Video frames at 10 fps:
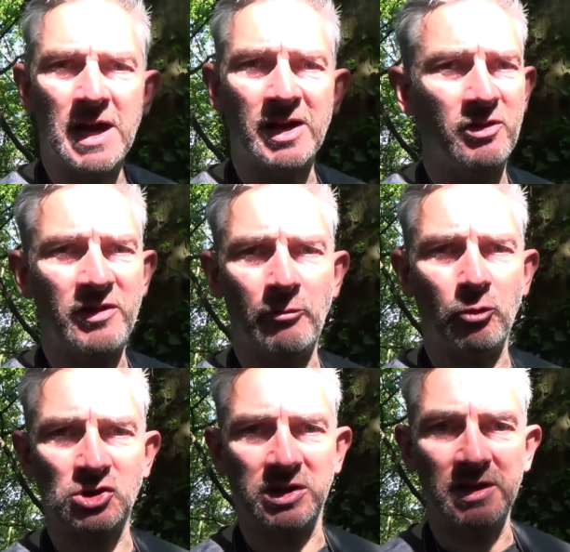I heard that
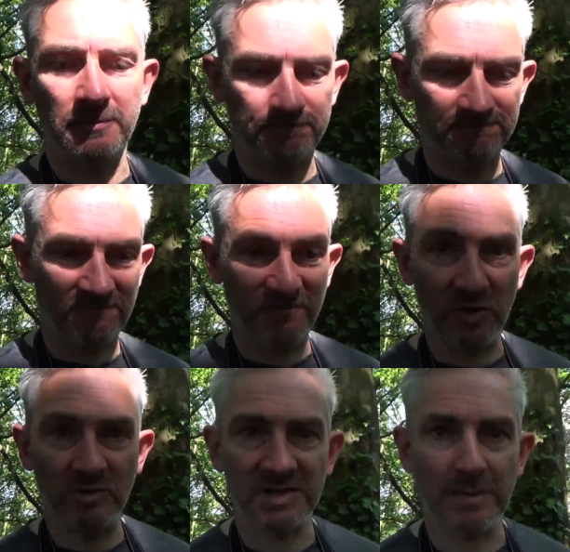rustling a
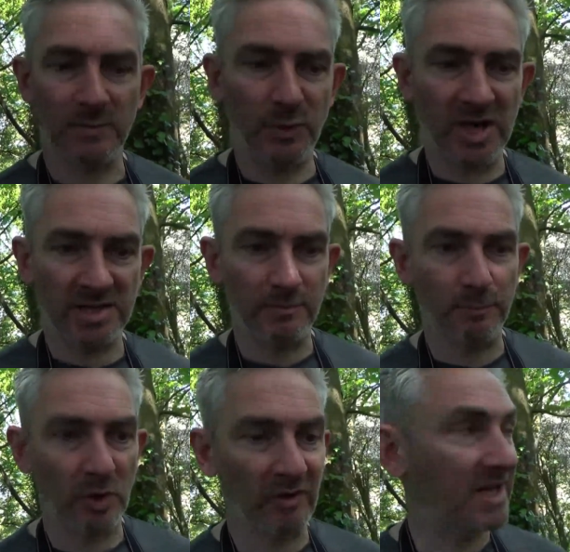few steps prior to
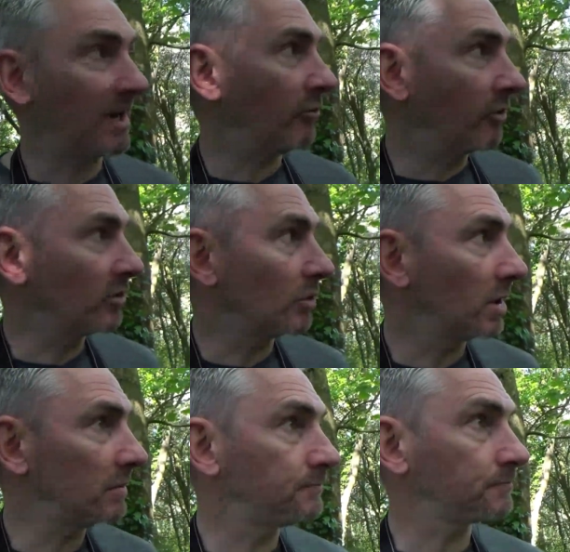putting the camera on as well.